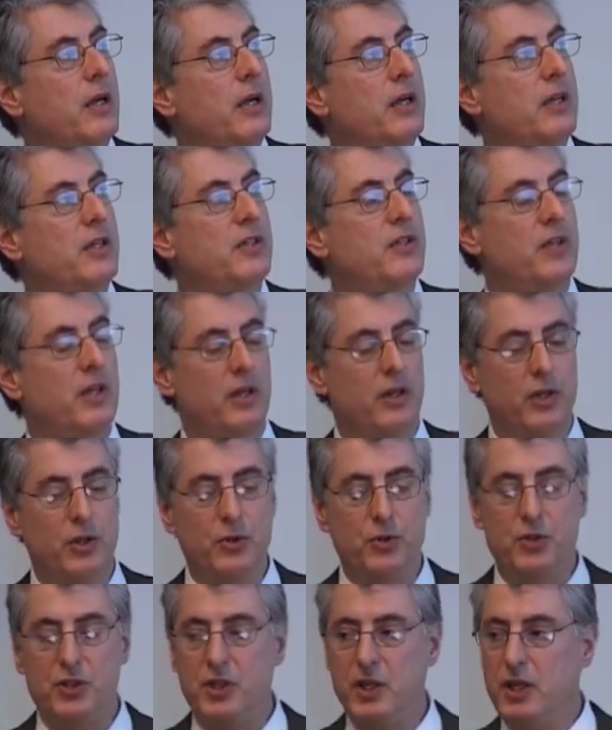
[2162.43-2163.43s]
is that
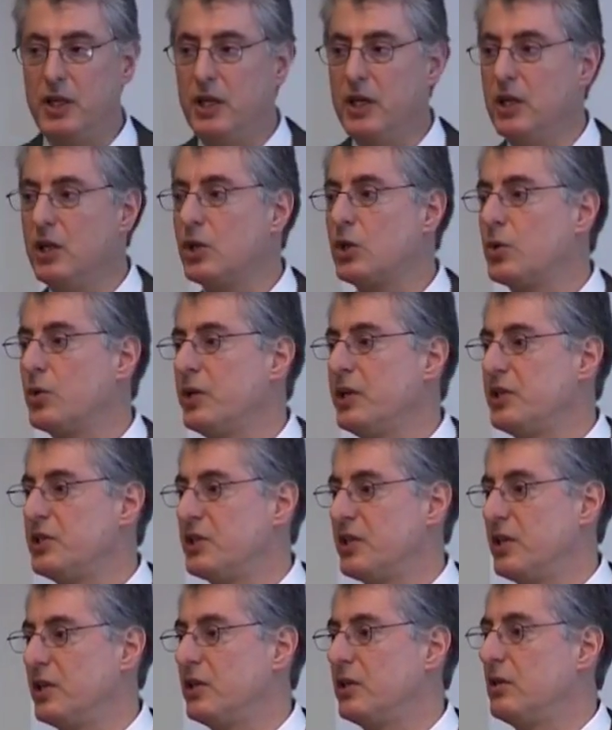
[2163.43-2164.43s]
you see
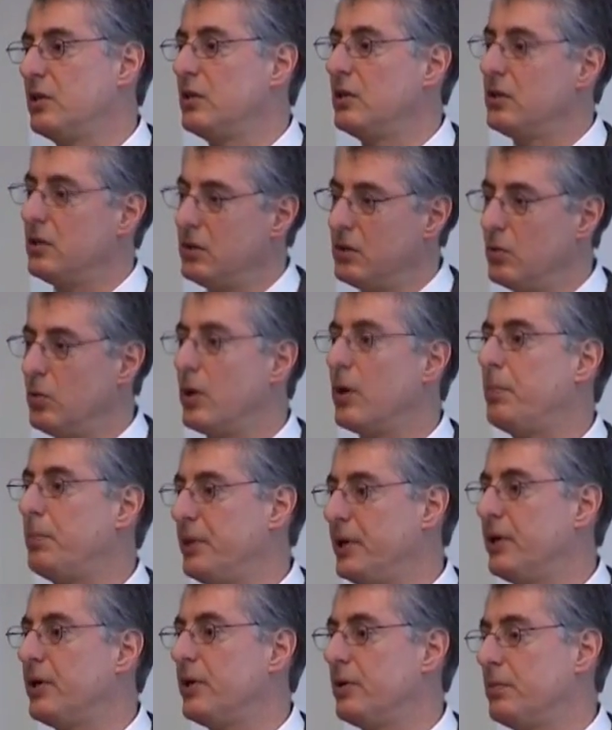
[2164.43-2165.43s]
increasing, what
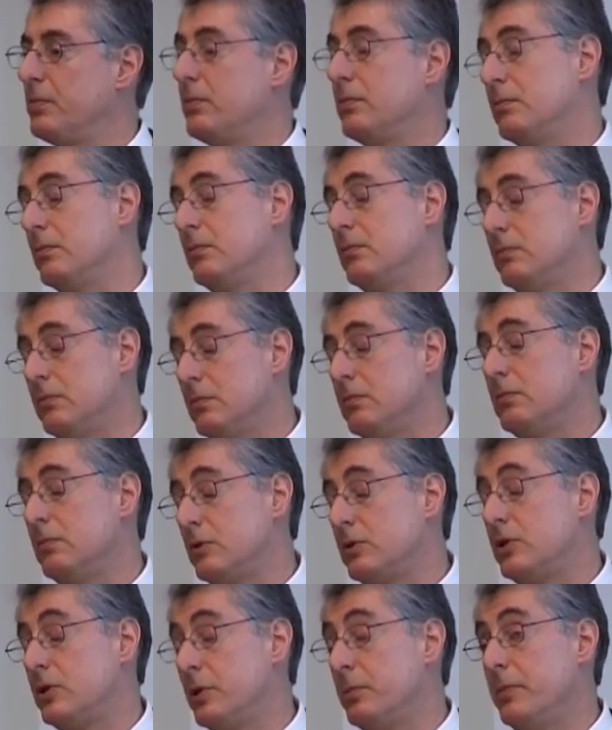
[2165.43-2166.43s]
appear
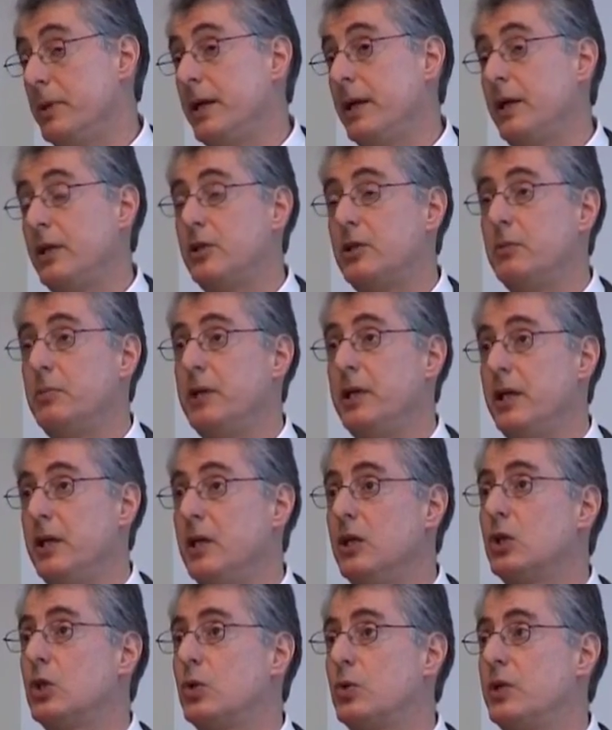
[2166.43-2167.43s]
to me to be
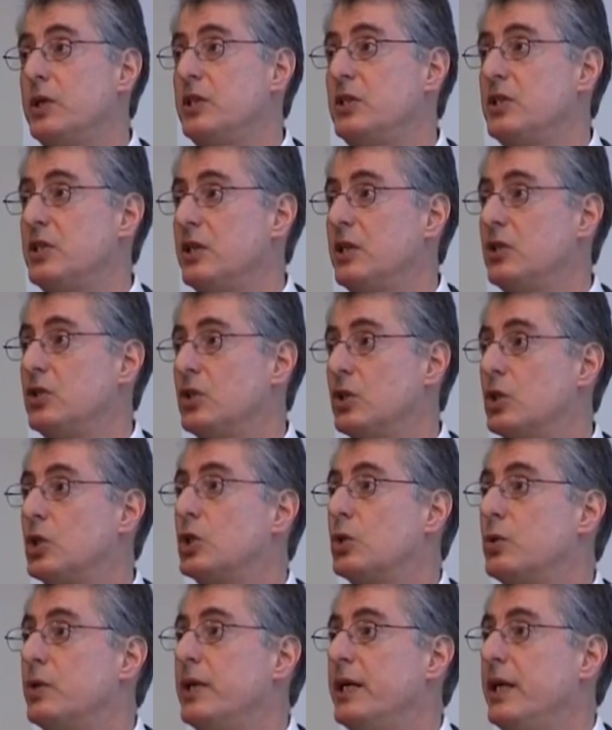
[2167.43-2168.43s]
increasing
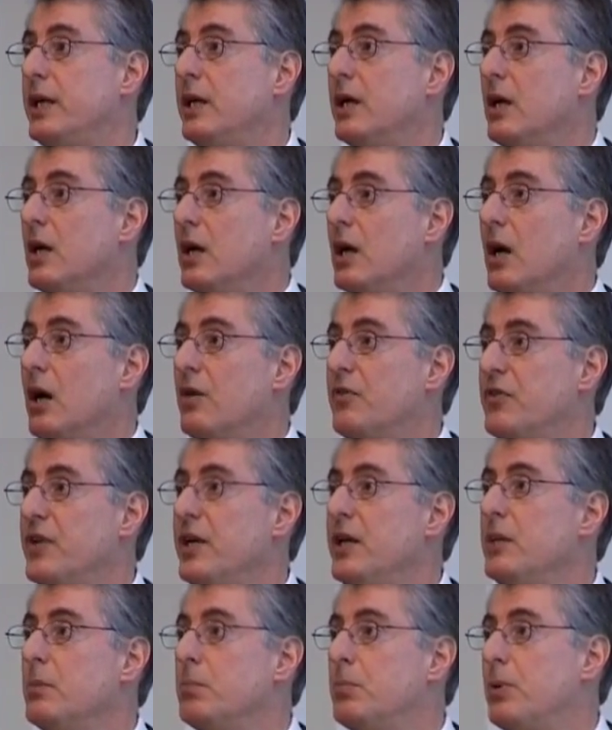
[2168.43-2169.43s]
degree of
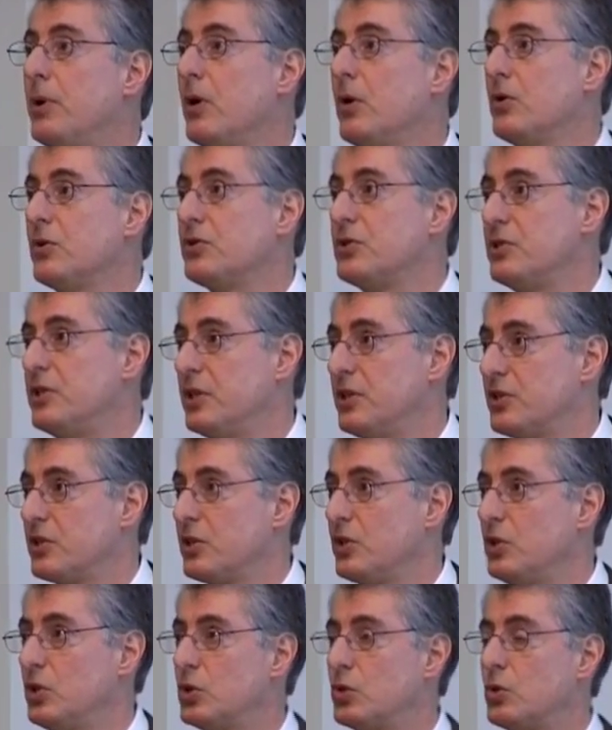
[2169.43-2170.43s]
impulse
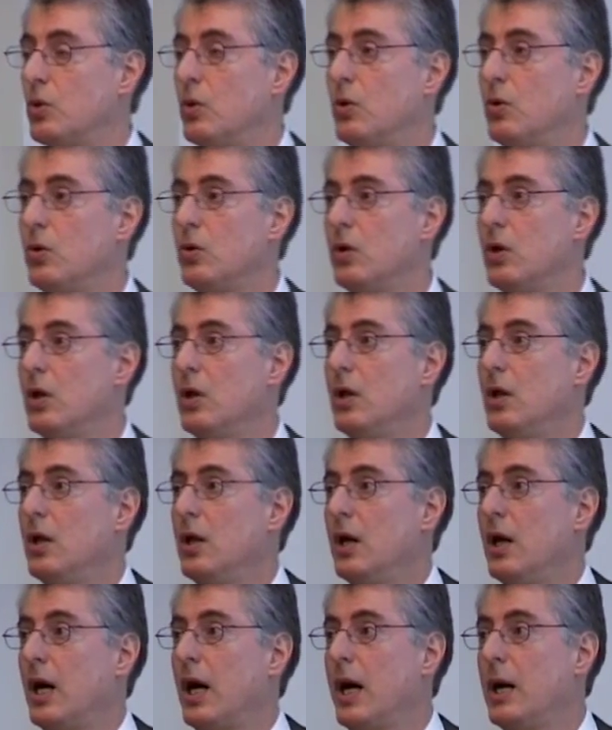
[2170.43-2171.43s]
discontrol,
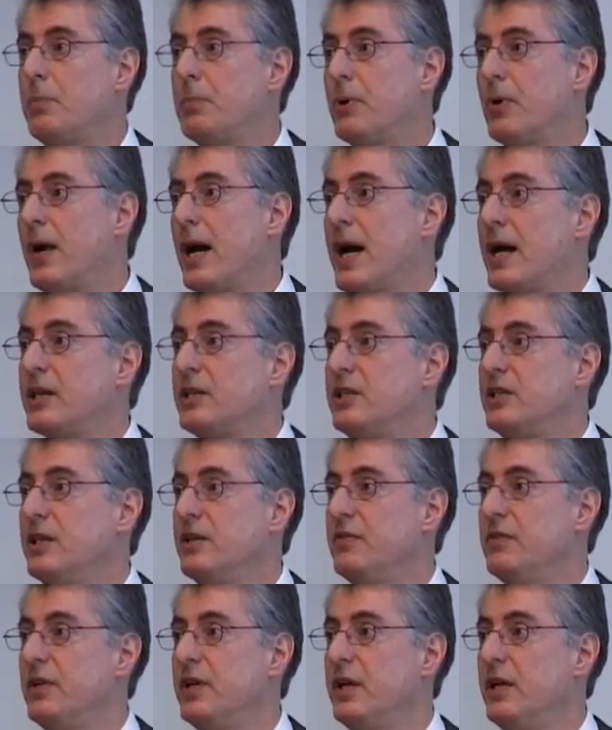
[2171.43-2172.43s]

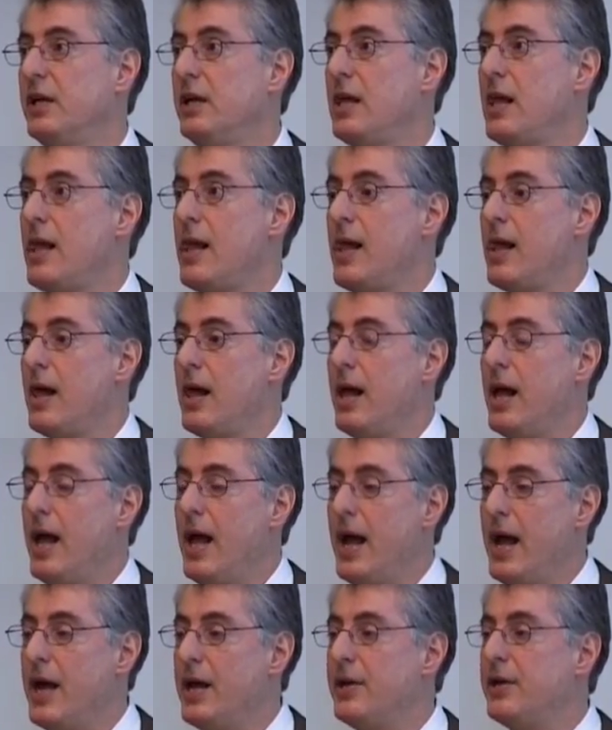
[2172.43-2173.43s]
hyperactivity,
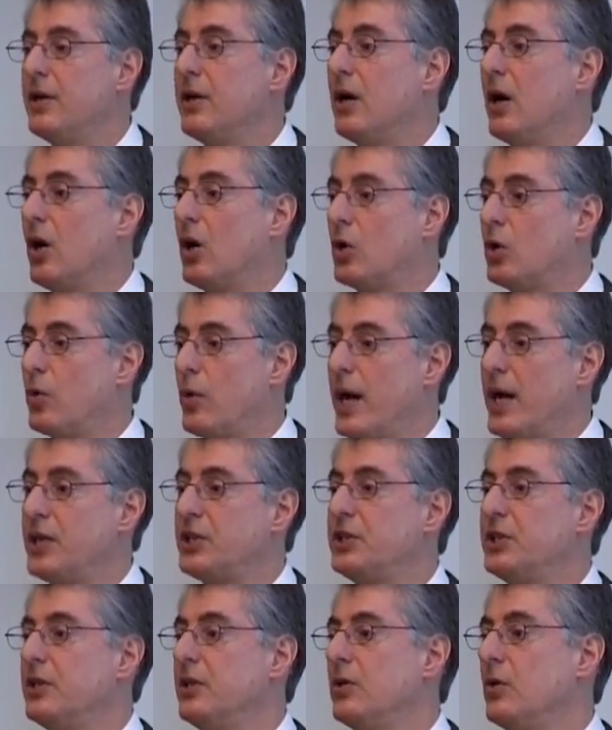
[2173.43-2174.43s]
and
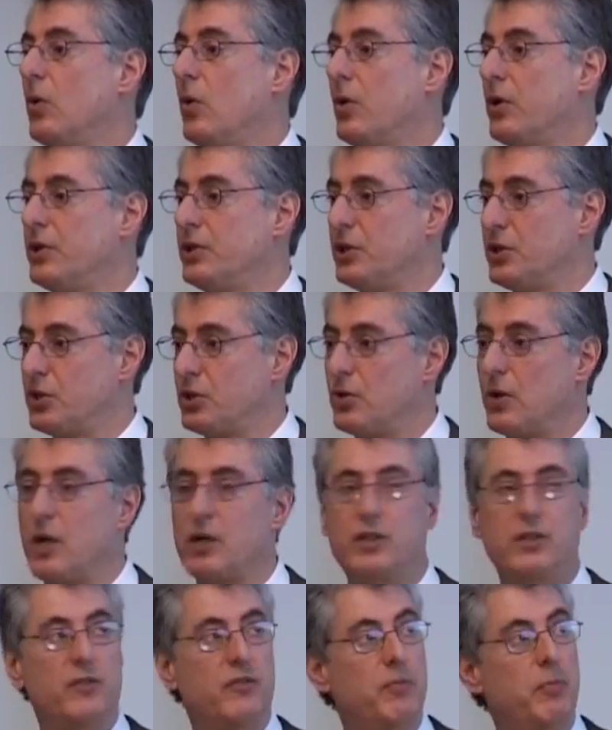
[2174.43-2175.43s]
aggression or
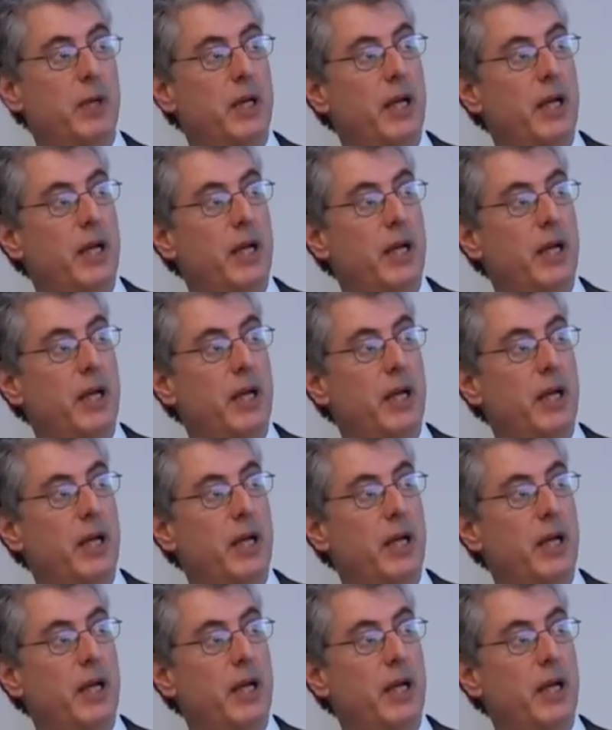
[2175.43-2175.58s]
destructive